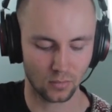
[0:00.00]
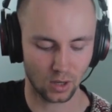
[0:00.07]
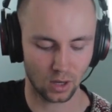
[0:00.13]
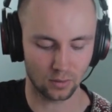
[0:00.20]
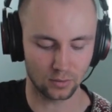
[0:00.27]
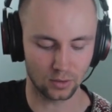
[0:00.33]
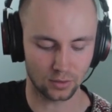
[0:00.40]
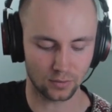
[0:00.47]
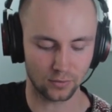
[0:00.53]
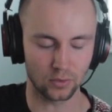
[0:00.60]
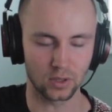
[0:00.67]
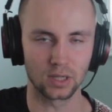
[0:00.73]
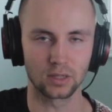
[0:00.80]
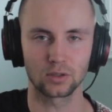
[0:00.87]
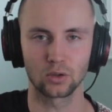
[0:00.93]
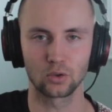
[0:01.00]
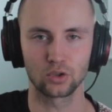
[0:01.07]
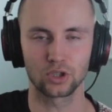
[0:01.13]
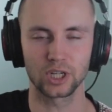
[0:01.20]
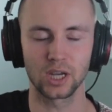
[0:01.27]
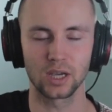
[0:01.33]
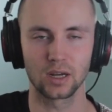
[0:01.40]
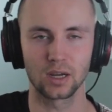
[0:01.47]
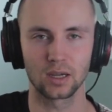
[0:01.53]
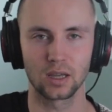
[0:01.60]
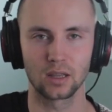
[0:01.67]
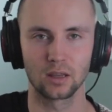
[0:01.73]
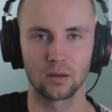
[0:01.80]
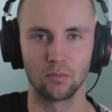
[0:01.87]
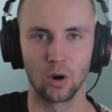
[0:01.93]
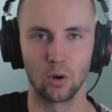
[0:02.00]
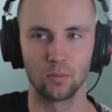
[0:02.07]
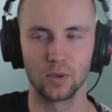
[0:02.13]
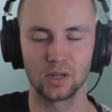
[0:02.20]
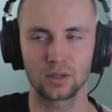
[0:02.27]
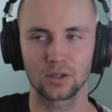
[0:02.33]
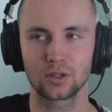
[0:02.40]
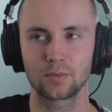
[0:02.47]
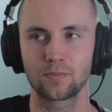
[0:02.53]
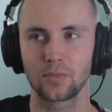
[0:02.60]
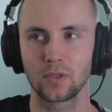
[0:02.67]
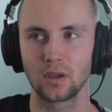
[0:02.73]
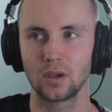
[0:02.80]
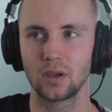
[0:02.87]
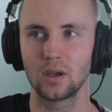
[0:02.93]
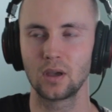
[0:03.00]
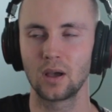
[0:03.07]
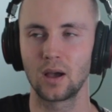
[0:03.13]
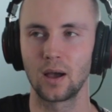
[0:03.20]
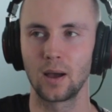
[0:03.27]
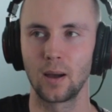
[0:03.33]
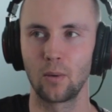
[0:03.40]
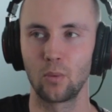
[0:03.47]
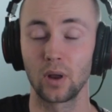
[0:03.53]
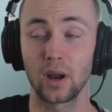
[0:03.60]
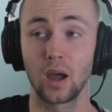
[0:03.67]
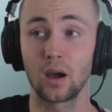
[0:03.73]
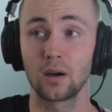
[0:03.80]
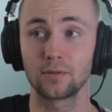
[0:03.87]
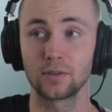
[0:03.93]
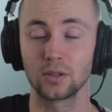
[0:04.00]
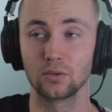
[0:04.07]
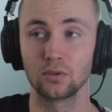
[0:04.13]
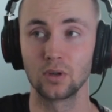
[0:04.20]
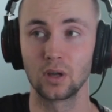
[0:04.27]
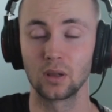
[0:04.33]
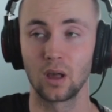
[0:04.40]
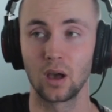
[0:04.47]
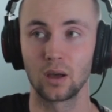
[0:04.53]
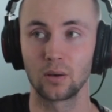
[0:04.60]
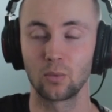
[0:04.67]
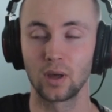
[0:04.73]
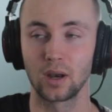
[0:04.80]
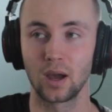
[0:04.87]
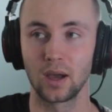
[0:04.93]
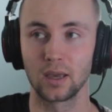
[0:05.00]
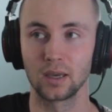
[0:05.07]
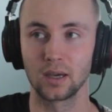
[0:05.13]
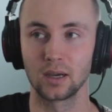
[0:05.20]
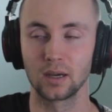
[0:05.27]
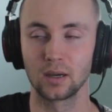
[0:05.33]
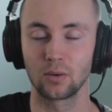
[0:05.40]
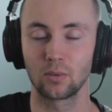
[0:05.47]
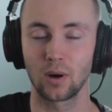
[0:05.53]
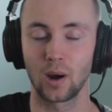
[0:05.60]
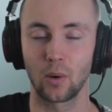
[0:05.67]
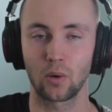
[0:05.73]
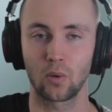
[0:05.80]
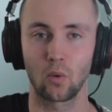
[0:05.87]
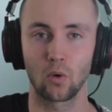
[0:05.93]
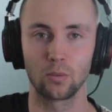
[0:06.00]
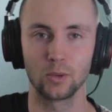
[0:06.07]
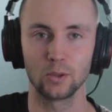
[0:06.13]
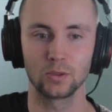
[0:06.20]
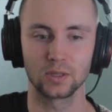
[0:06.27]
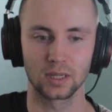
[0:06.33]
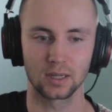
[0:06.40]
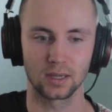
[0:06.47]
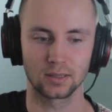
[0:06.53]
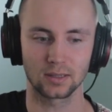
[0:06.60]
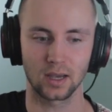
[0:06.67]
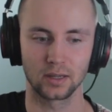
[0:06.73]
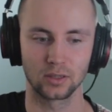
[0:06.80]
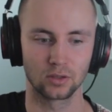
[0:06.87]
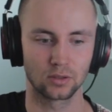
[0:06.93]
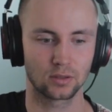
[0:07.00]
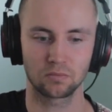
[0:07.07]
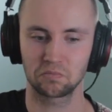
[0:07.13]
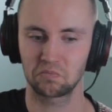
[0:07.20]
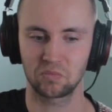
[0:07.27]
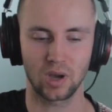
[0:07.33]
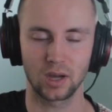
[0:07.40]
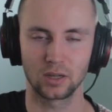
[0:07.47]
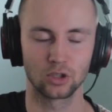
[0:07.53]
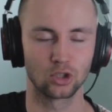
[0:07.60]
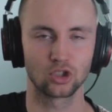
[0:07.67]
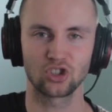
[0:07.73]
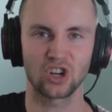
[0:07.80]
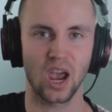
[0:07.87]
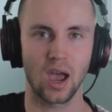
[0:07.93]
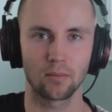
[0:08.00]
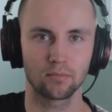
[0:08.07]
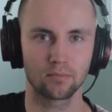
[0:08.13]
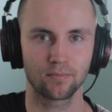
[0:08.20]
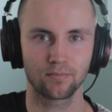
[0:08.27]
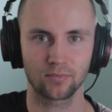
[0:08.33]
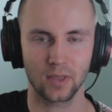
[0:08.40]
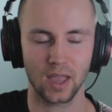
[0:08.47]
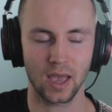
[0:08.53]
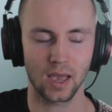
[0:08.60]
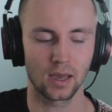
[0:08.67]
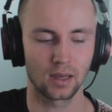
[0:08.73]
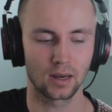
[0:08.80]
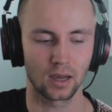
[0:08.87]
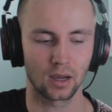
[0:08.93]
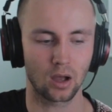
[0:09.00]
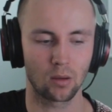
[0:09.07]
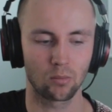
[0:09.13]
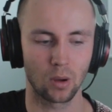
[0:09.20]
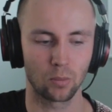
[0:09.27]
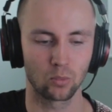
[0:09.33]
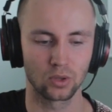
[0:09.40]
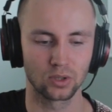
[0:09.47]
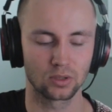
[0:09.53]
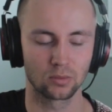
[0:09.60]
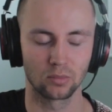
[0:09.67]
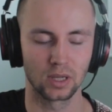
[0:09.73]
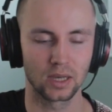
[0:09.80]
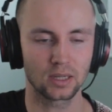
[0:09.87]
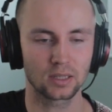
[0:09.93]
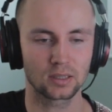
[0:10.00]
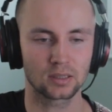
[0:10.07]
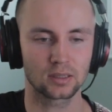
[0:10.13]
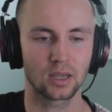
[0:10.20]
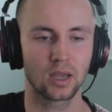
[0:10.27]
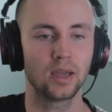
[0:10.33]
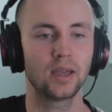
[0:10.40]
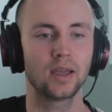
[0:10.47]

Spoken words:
of just free associating in the moment. What I often do a lot when I record music is I just jam and I come up with some licks,